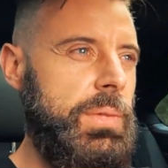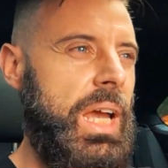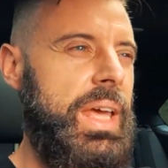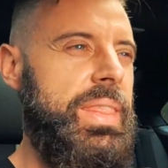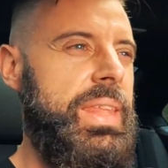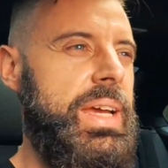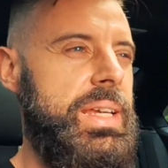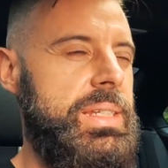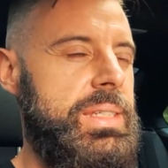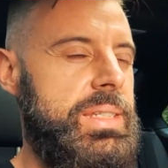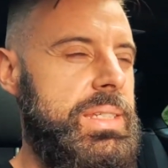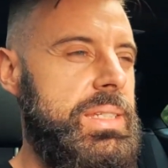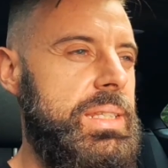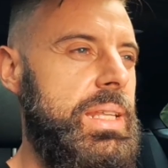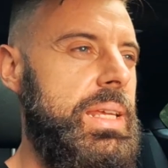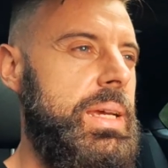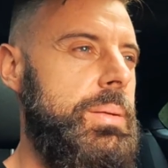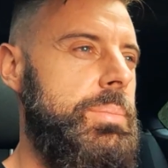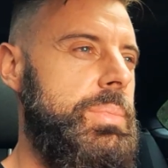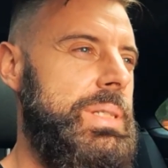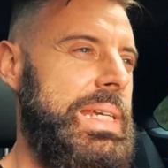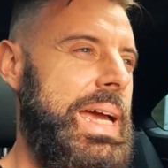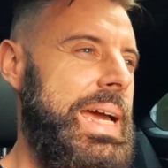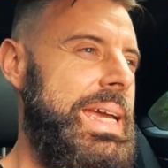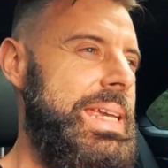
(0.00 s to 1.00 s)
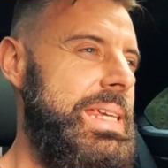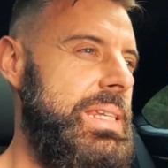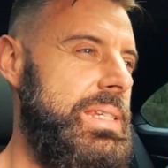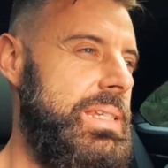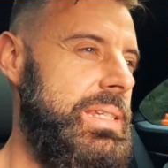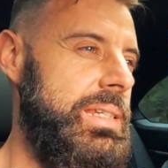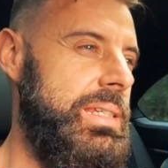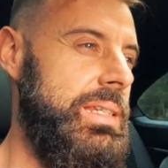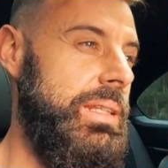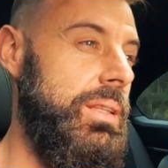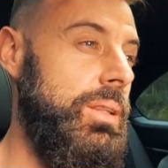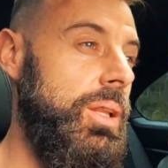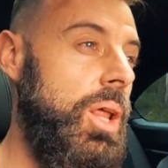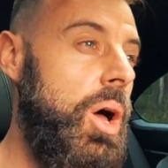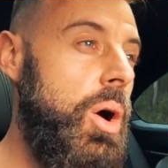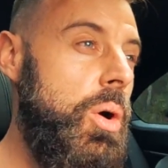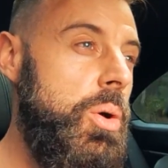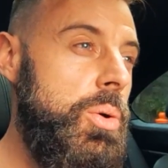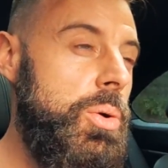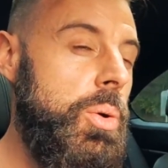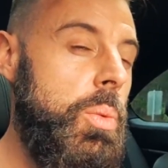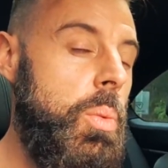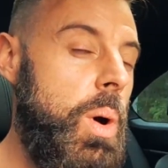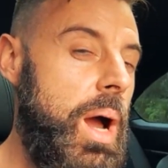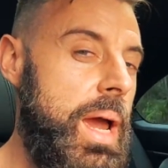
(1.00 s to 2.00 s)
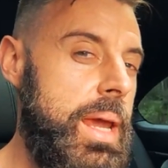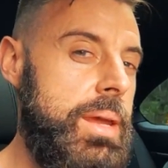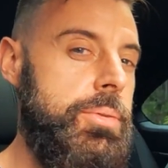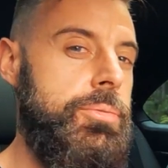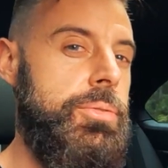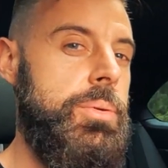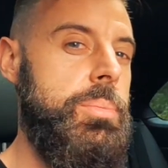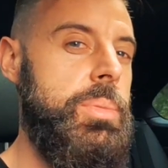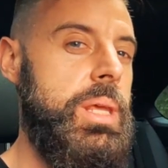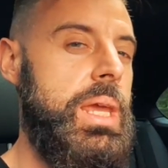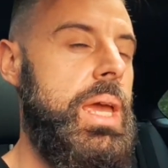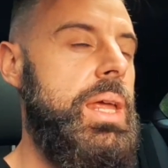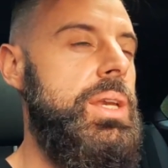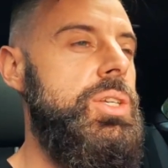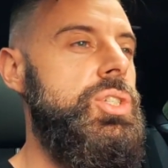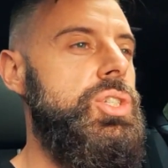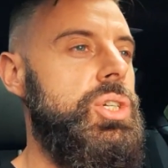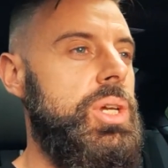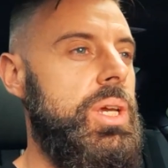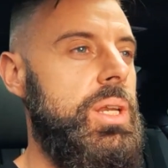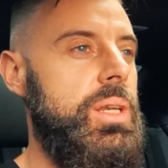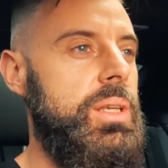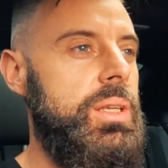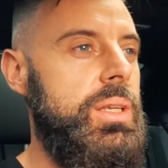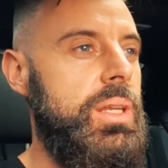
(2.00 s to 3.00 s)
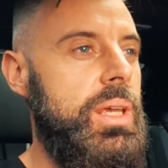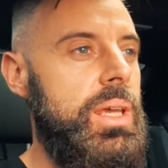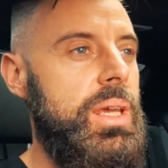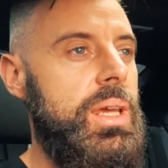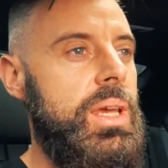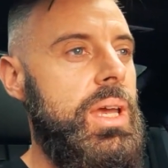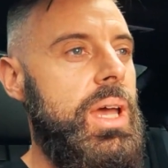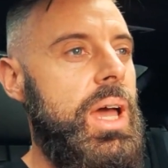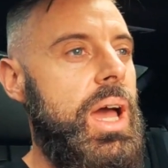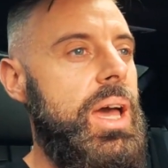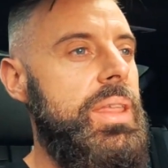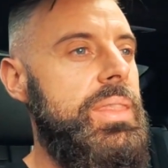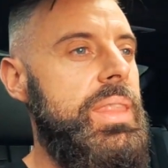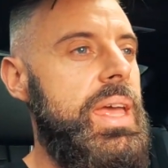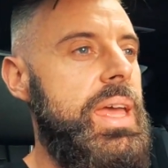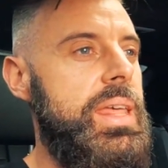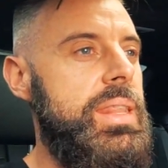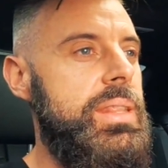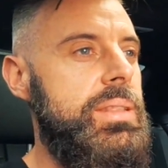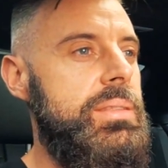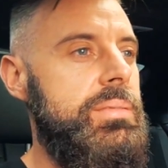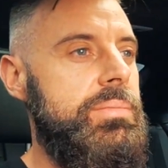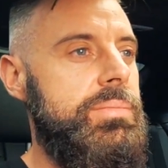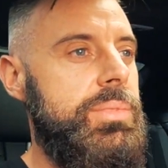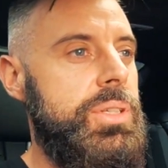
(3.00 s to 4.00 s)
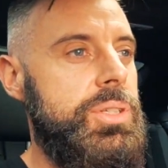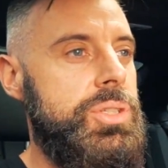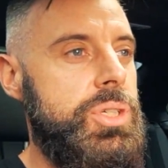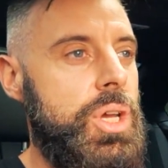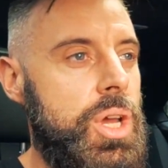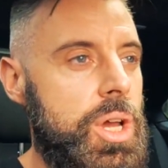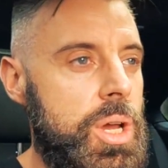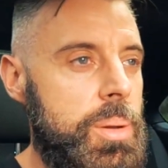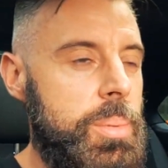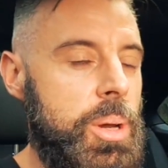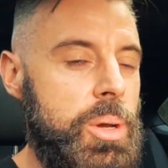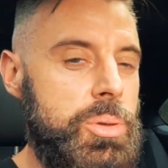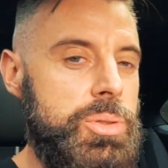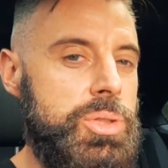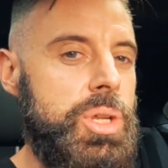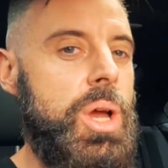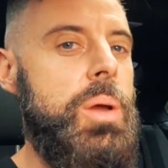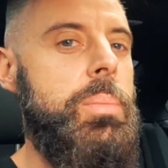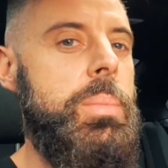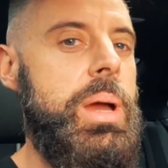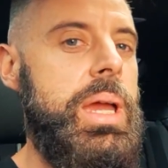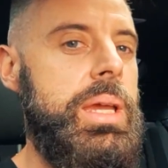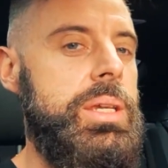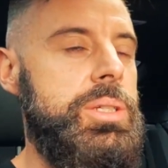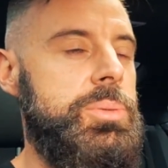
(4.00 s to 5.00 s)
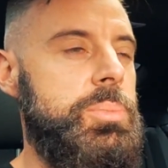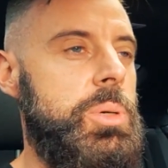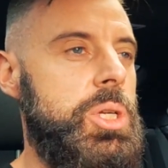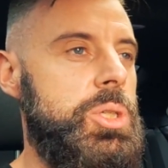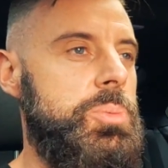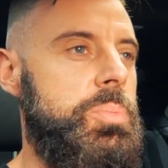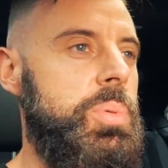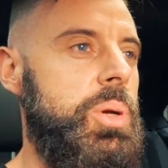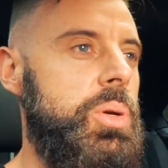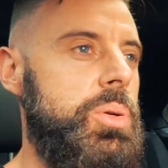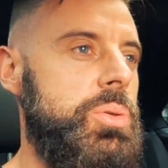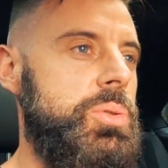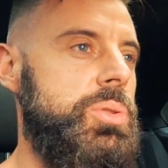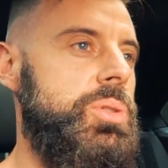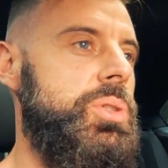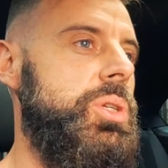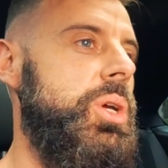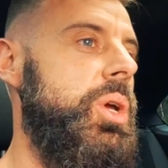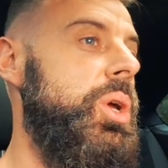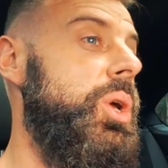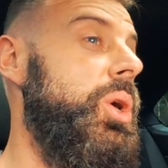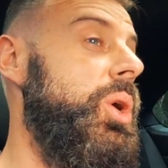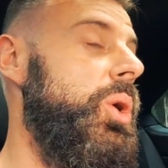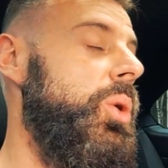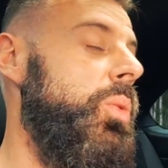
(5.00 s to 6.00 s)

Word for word: and that slip takes load away from the engine, and then the turbos don't make as much boost.